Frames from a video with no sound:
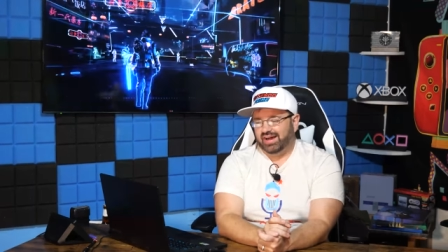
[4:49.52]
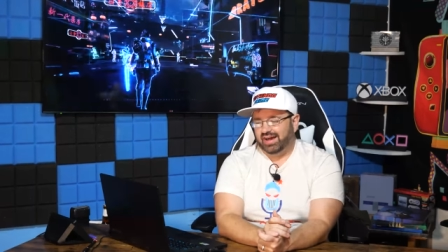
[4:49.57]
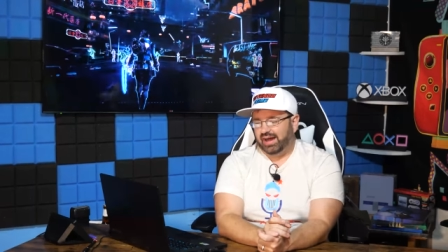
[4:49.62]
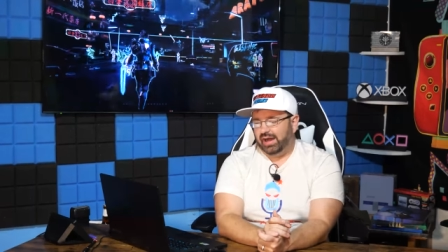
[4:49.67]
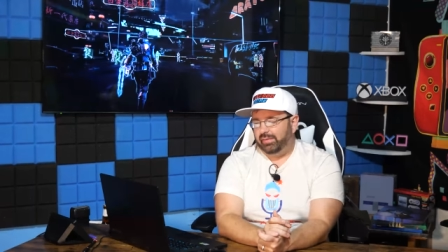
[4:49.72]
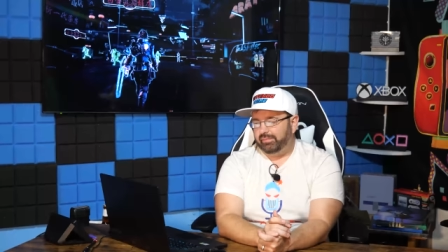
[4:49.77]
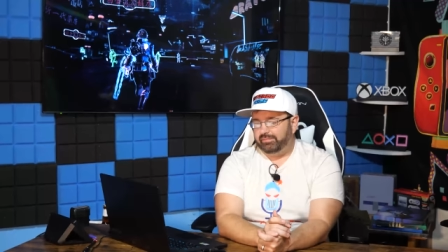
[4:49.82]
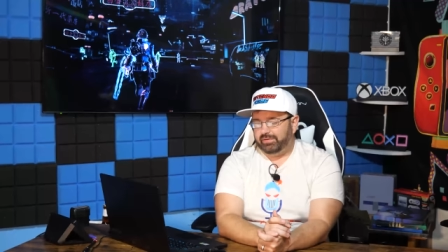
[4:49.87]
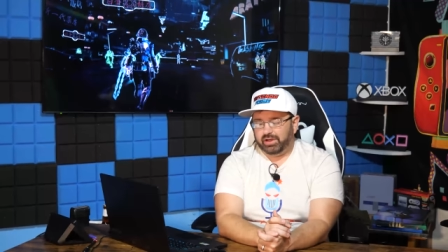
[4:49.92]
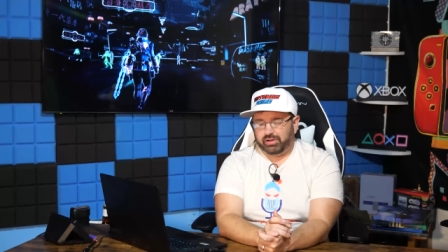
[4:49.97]

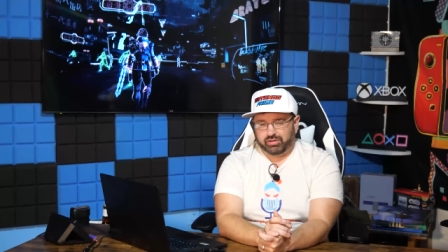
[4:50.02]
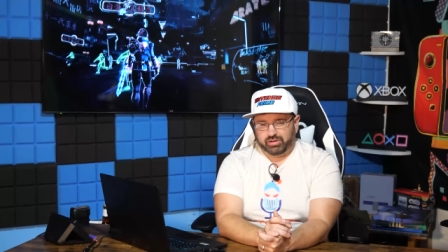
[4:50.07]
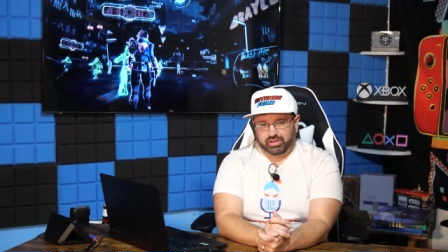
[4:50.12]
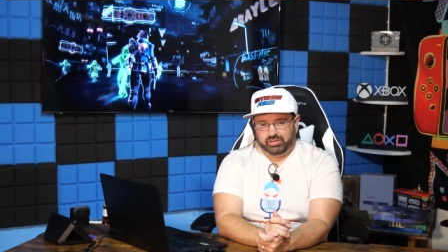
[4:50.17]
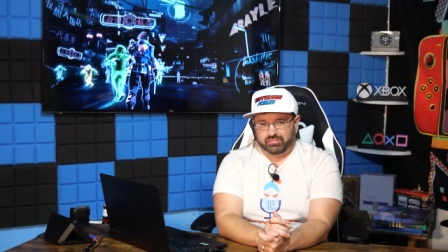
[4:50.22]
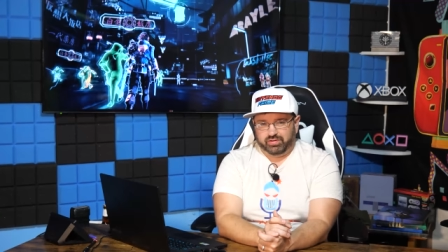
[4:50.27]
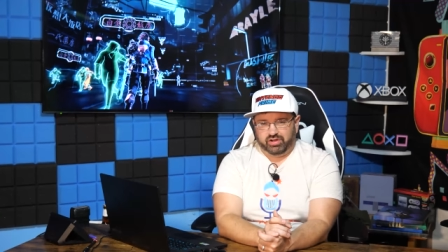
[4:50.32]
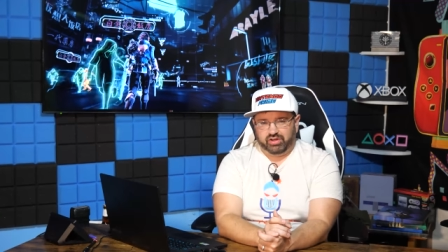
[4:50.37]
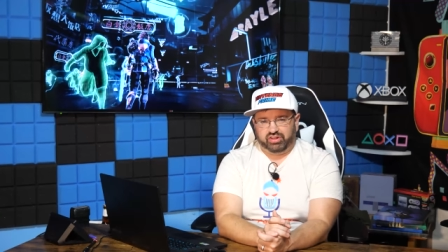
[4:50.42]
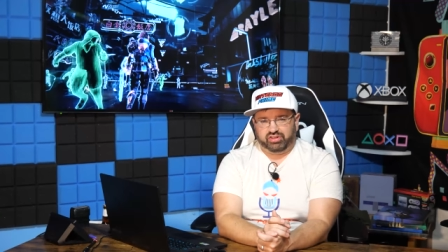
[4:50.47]
Um,
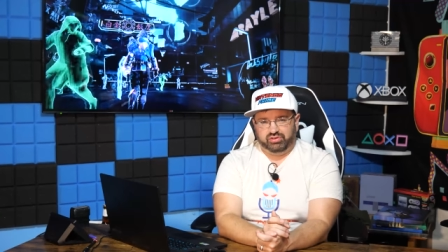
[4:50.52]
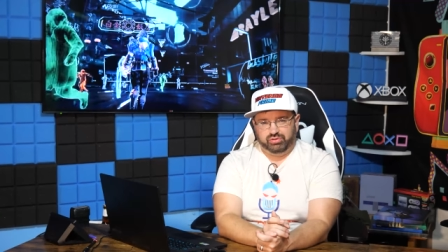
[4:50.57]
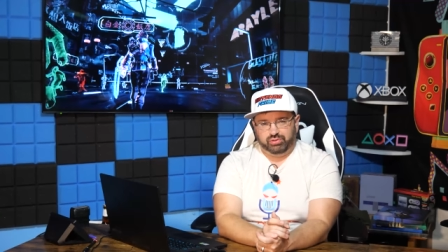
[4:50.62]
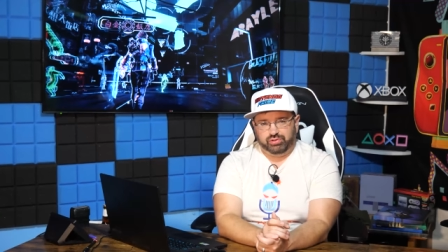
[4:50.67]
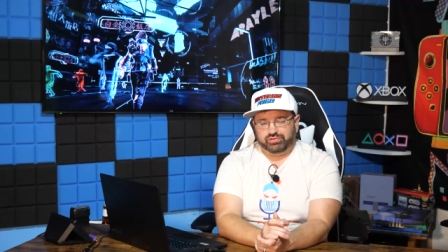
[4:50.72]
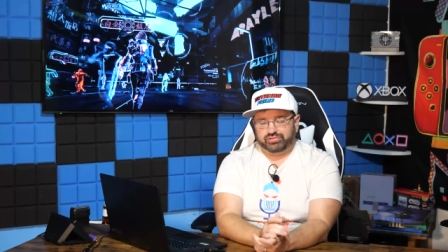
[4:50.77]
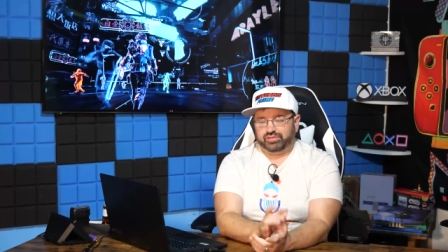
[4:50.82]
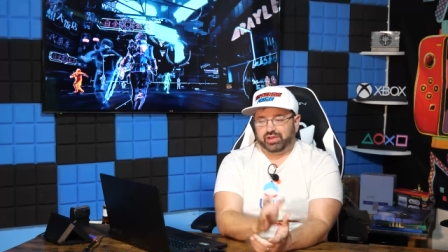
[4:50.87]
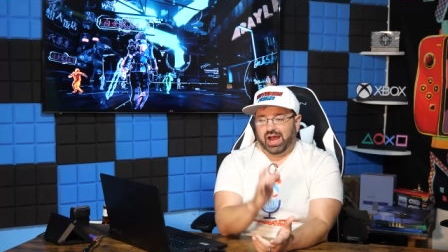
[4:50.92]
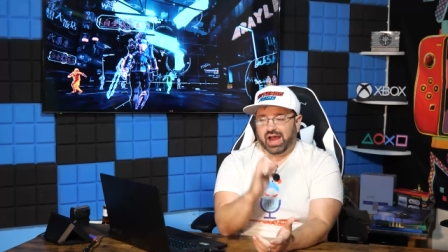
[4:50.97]
very, very
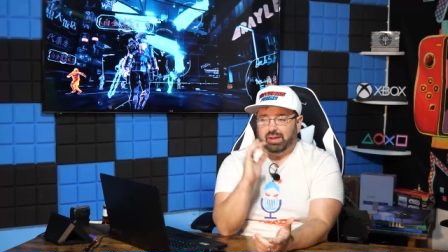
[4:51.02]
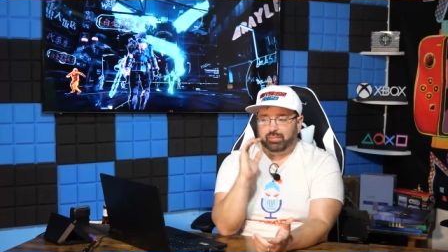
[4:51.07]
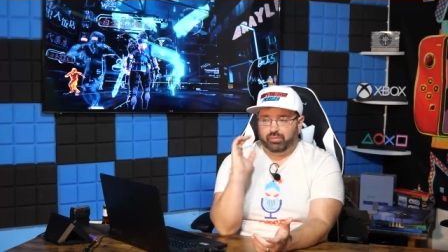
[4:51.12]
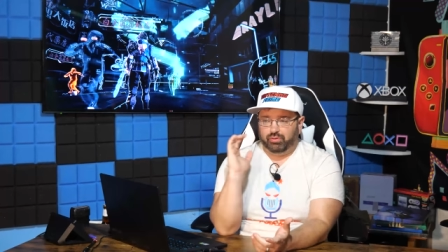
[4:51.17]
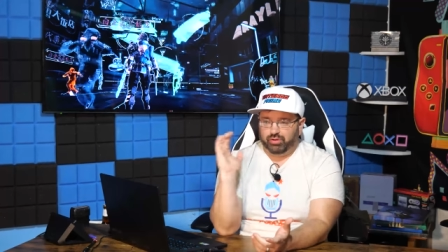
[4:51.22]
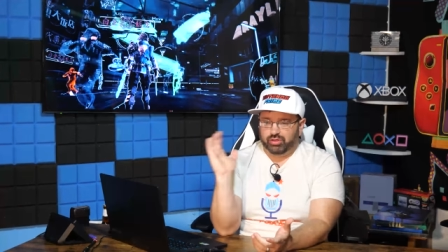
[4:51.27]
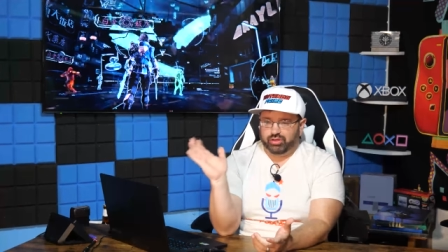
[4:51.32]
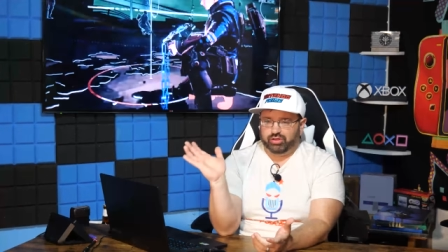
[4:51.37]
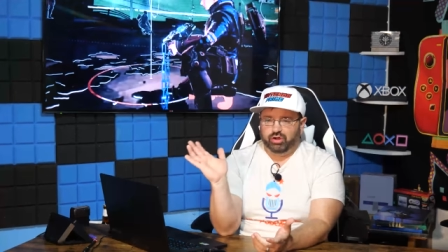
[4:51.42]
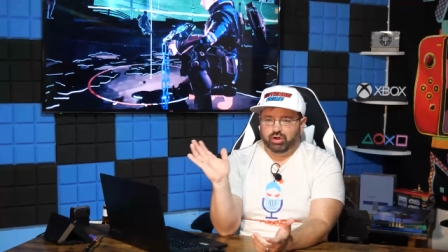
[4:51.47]
cool. So I'm
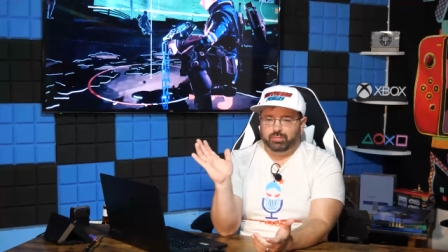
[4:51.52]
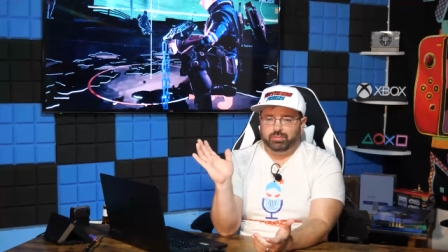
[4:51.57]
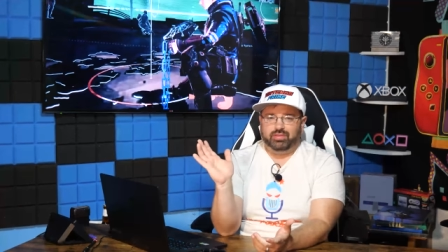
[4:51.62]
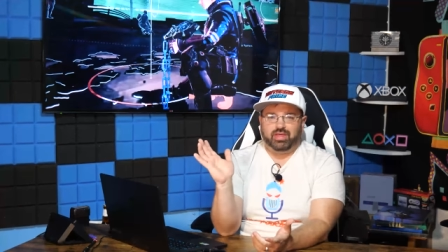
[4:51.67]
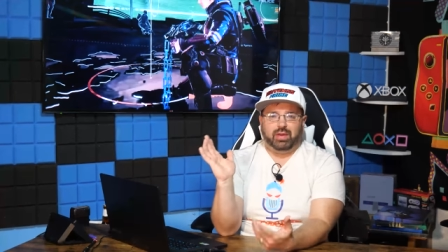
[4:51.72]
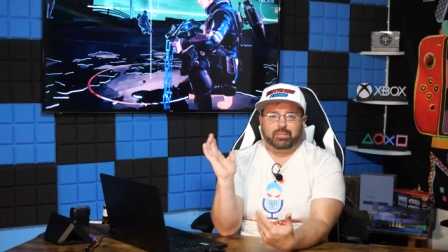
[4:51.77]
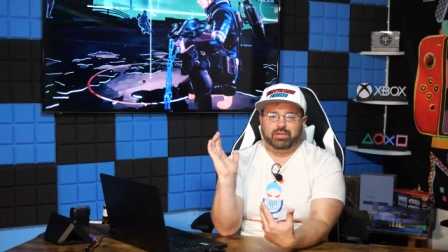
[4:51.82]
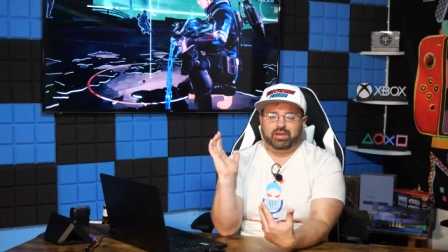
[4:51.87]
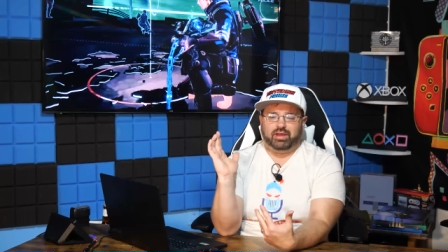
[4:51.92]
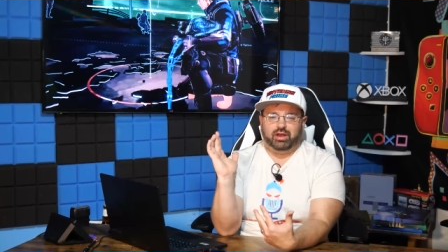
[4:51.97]
really hoping
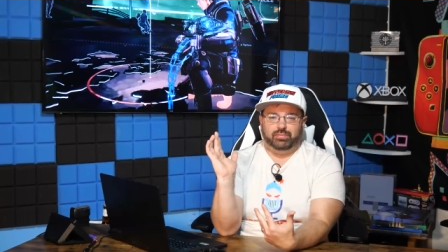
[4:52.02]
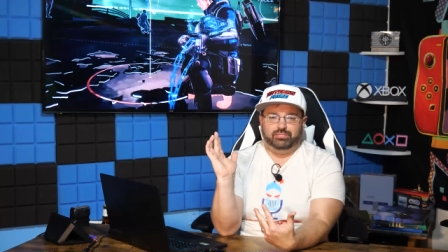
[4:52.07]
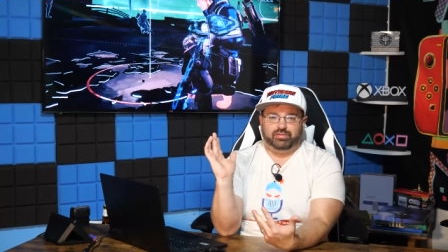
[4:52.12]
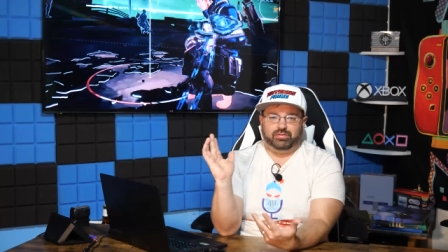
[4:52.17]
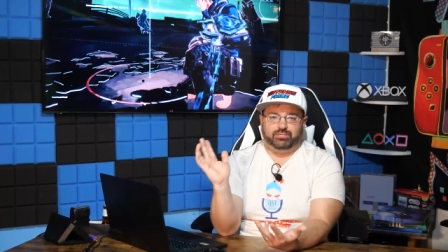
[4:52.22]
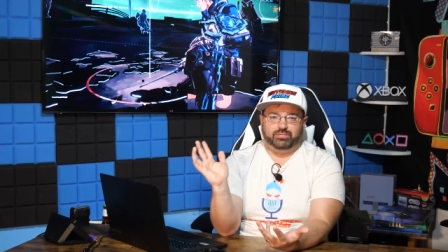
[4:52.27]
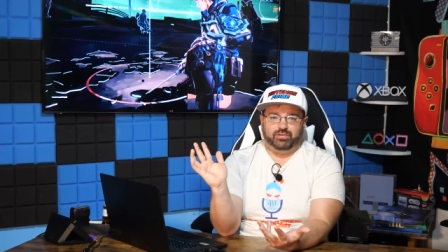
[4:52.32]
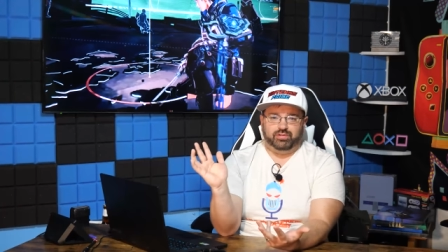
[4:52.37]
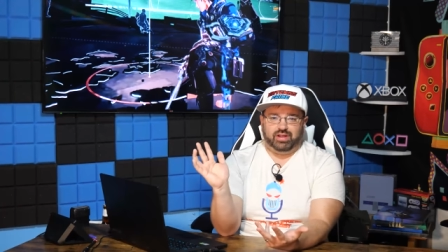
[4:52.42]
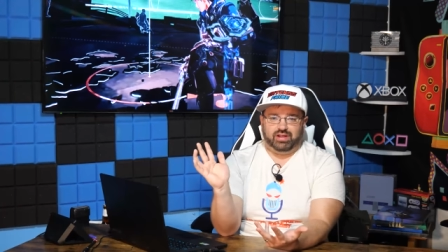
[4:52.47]
that becomes
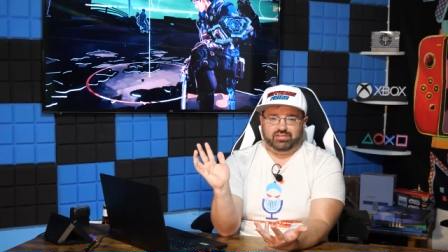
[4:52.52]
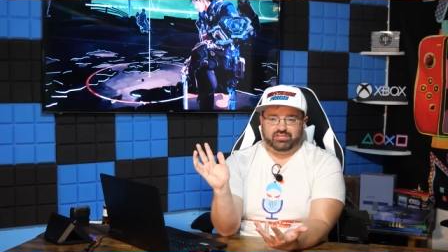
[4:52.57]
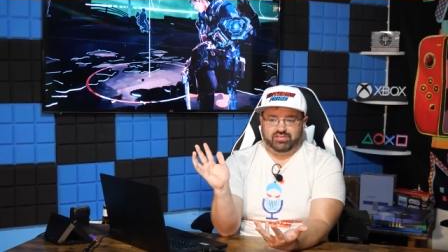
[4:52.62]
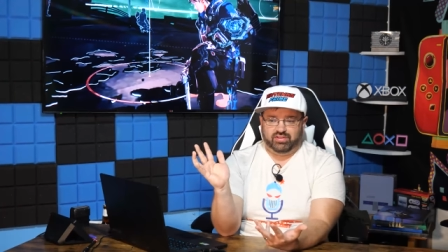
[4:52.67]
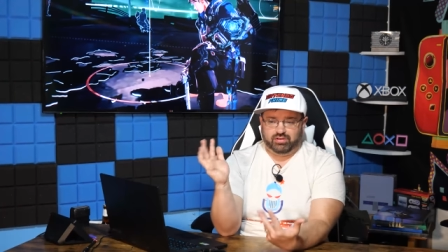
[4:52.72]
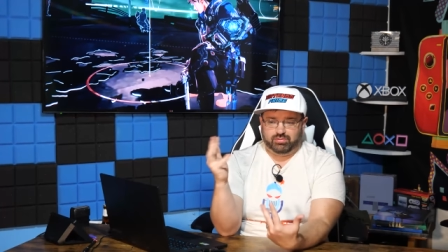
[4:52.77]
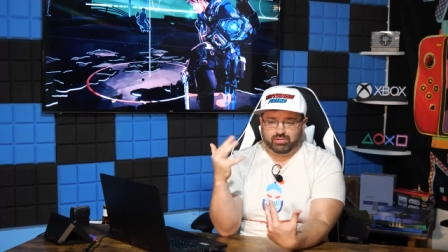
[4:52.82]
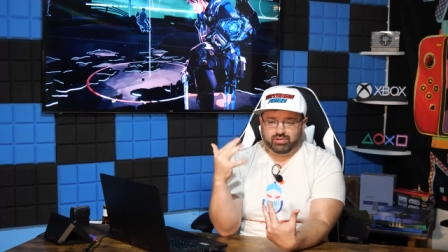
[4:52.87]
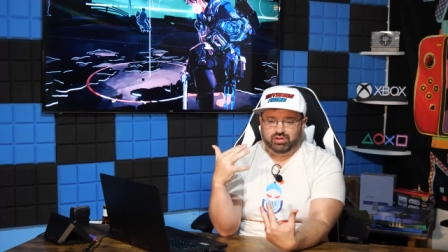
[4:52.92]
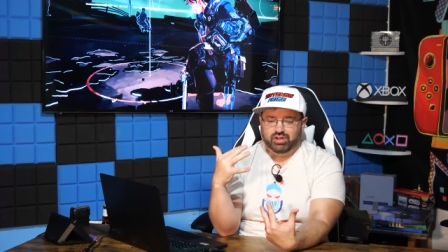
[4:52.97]
a full-on
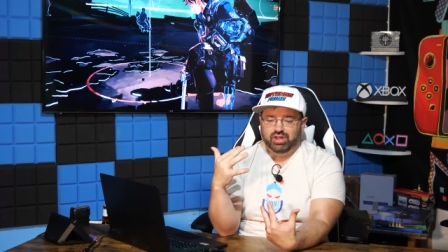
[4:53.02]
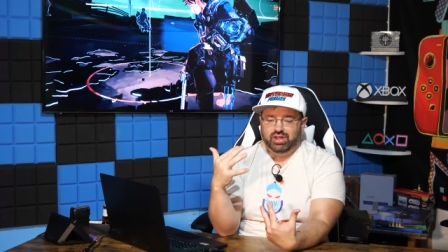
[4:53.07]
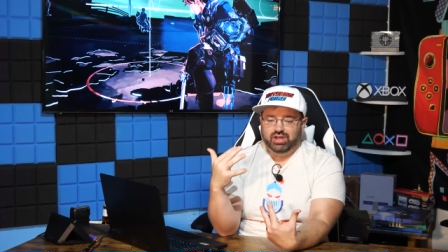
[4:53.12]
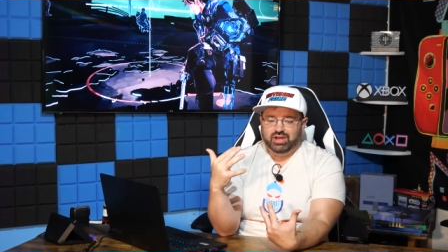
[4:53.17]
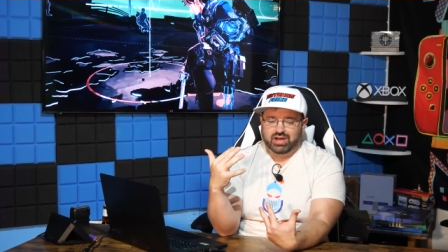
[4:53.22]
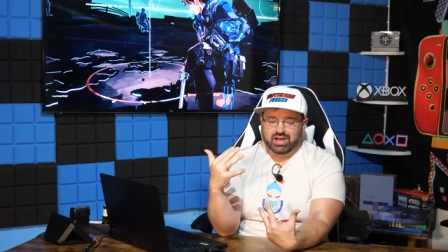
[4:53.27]
sequel.